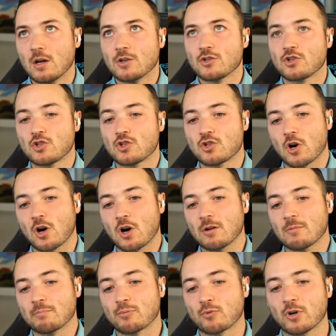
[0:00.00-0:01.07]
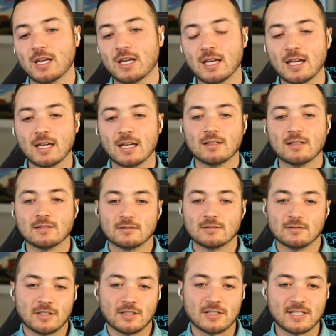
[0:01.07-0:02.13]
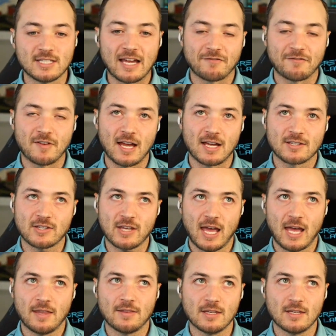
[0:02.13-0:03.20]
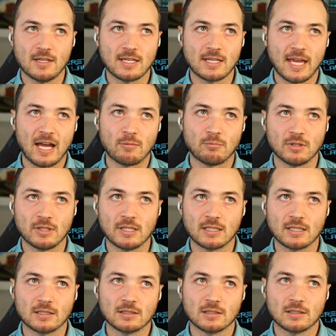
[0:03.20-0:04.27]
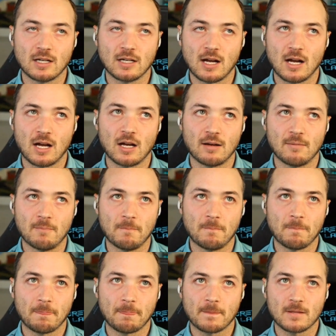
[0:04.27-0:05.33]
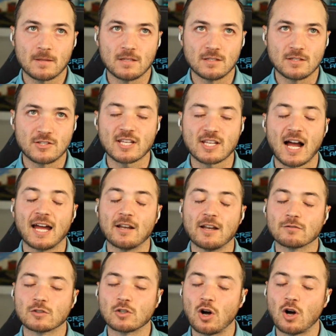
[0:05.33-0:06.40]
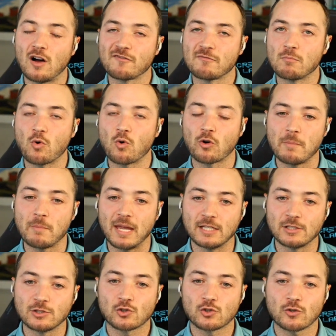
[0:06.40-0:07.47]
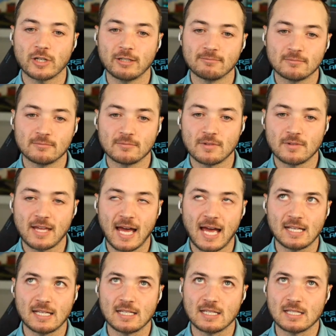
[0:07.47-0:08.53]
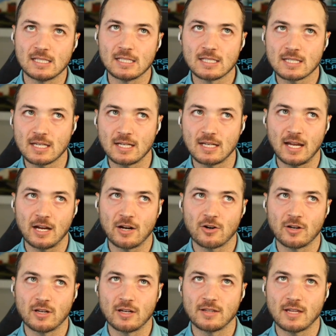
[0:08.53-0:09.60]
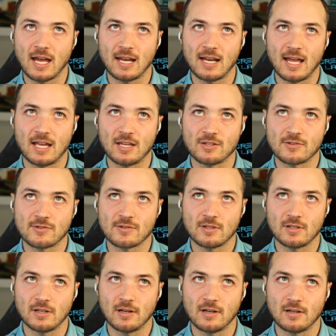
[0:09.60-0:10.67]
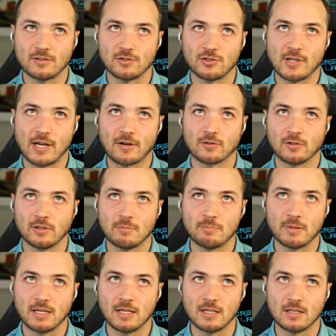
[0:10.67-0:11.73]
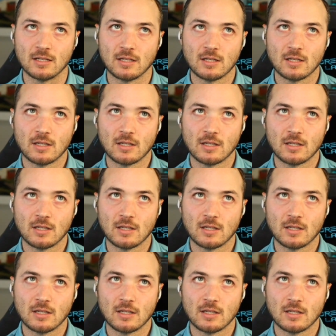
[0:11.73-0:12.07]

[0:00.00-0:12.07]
start bringing the DFS and the gambling um, side of golf more mainstream. That is an area that has uh, generally been